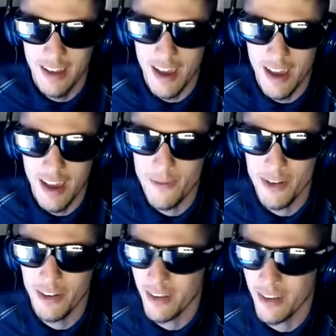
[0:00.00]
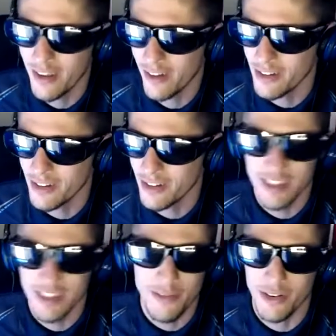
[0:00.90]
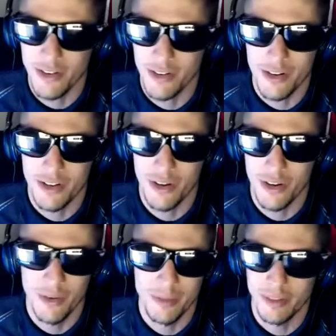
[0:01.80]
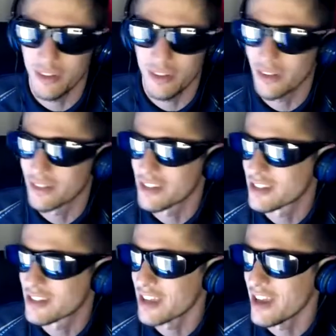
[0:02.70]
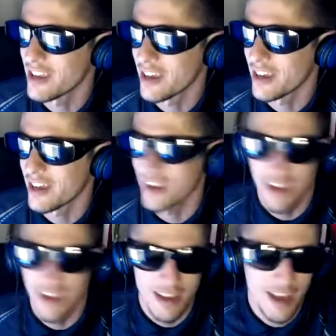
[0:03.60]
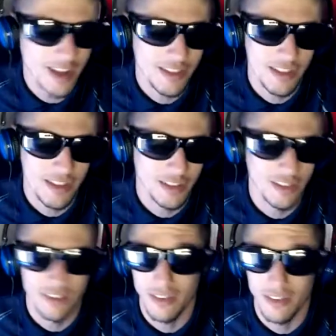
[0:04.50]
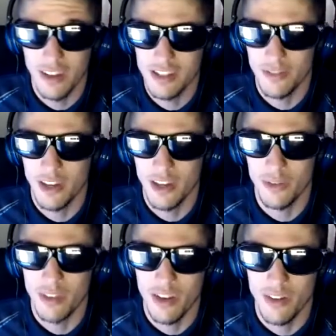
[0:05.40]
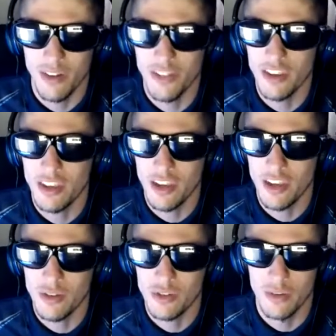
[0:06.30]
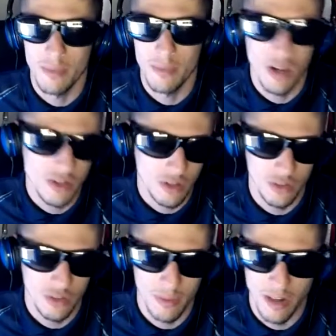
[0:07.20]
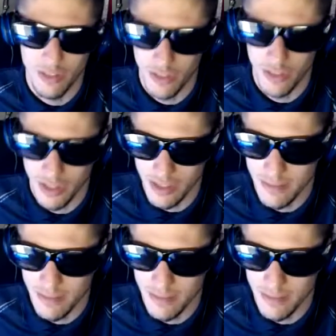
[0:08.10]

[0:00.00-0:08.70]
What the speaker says: I haven't honestly, I haven't heard Owen McDonald just say anything along the lines of "I don't care." I think he cares too much on too many things.